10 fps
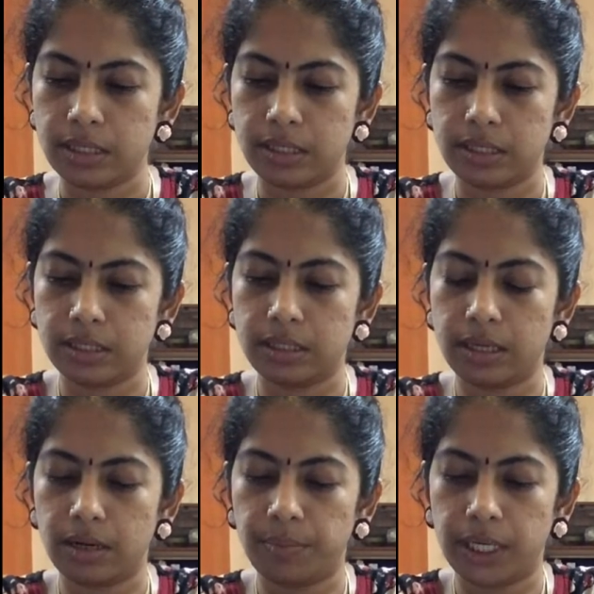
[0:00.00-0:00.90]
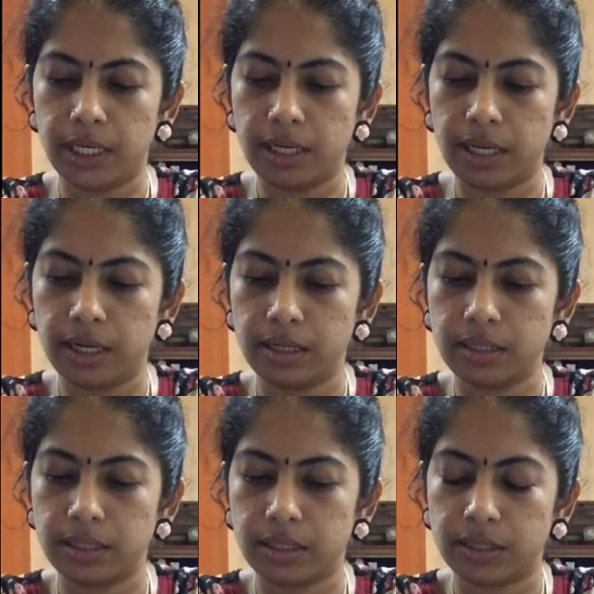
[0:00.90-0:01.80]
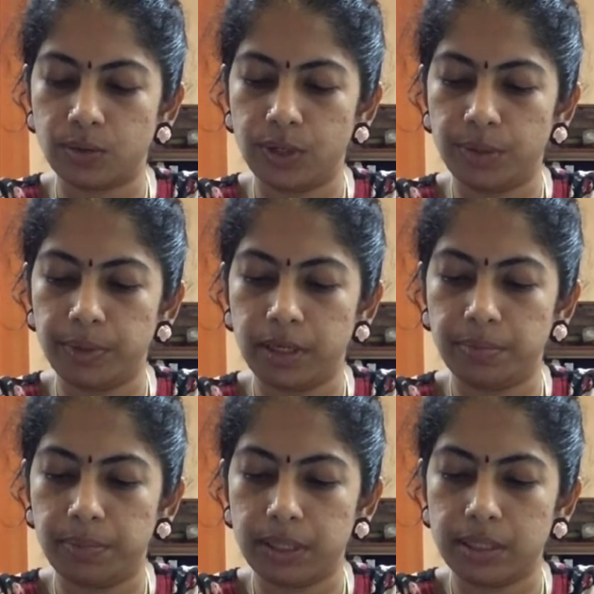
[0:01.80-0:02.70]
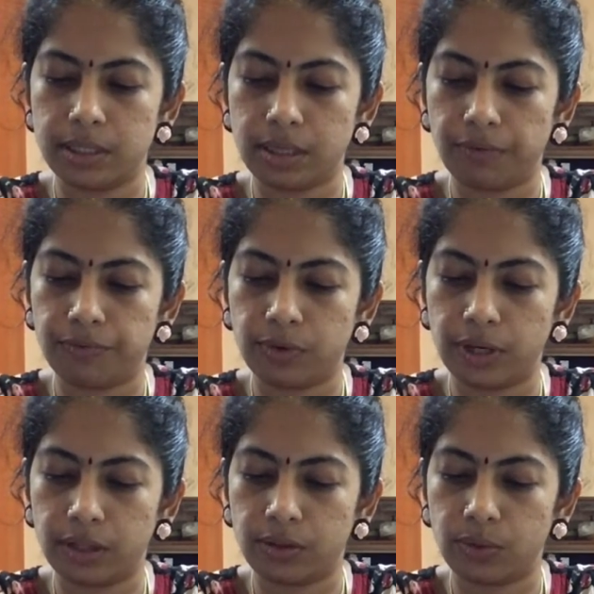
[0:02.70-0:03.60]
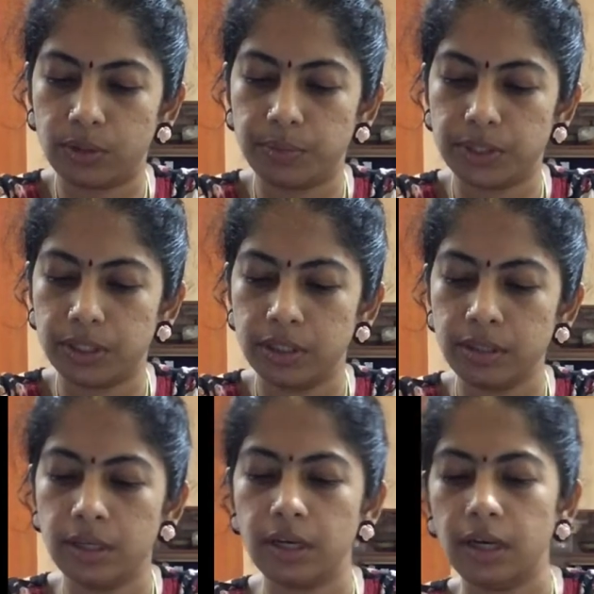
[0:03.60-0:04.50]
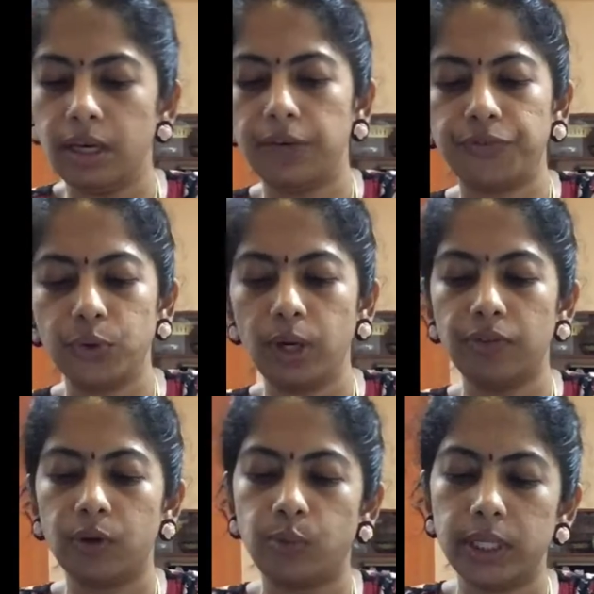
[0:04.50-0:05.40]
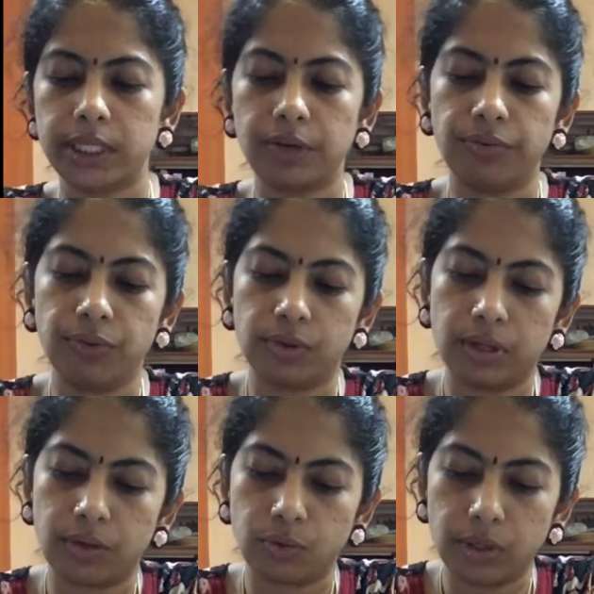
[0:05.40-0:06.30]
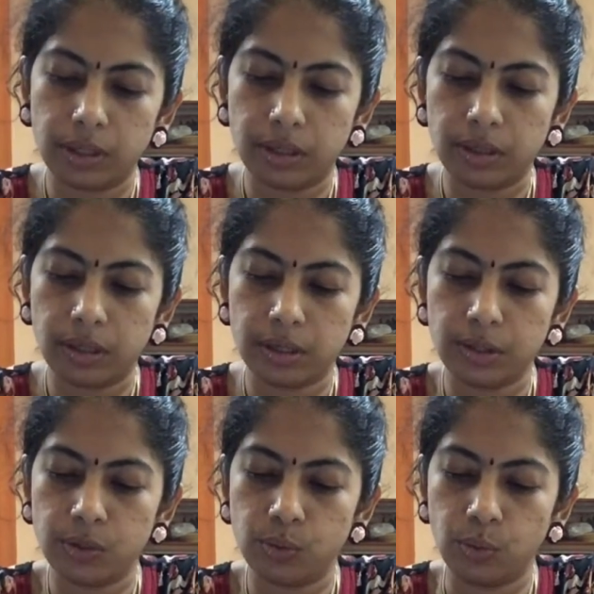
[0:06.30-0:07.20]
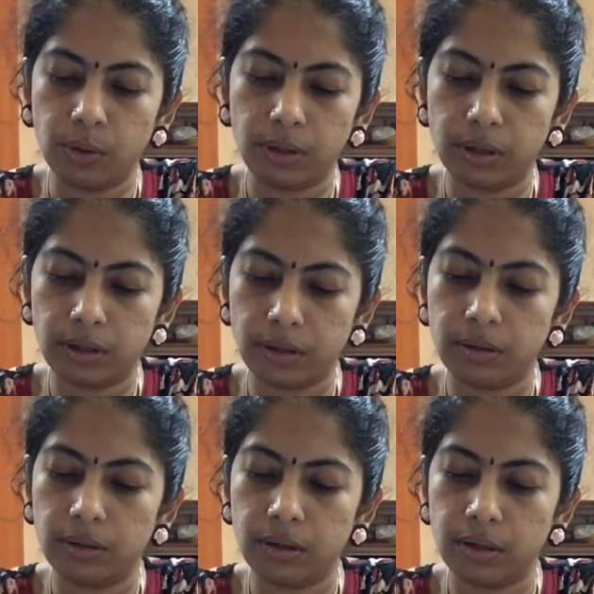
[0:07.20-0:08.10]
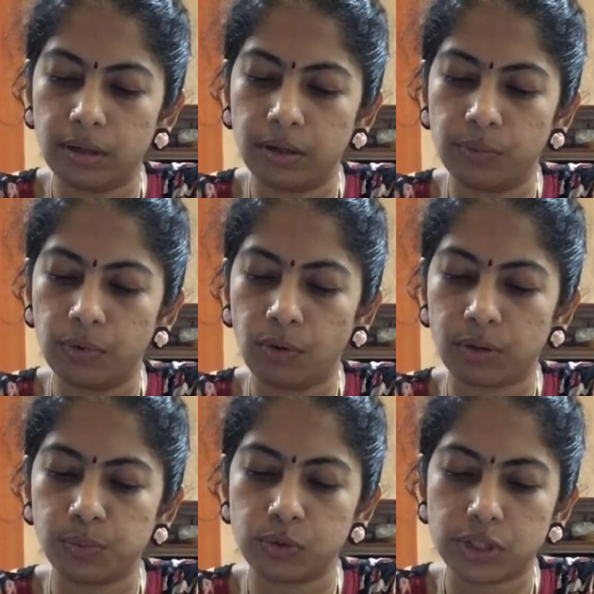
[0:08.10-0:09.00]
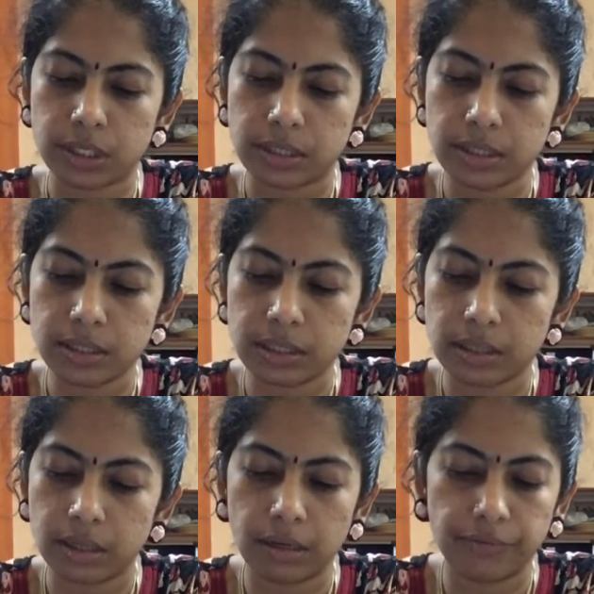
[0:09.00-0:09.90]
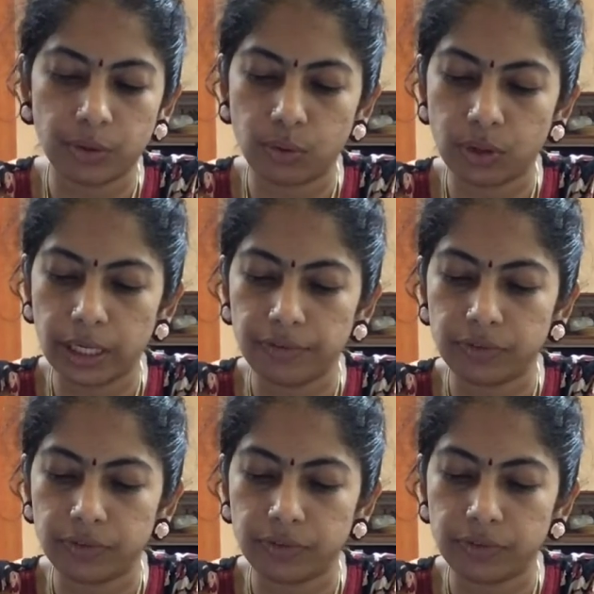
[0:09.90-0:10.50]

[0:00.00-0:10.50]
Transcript: Since there are many layers, it is going to be a bit tough to get through the machine. If you have a quilting foot, that will do a lot more justice. If you don't have,